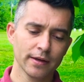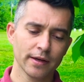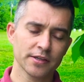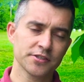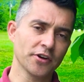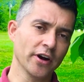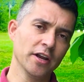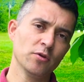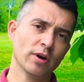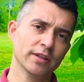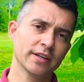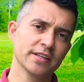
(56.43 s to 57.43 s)
Is there
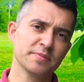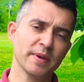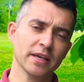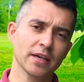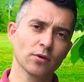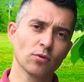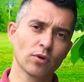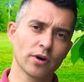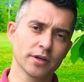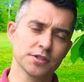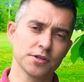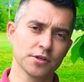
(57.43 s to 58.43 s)
anyone that is making
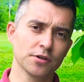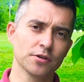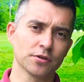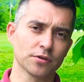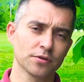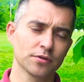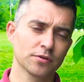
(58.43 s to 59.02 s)
war to you?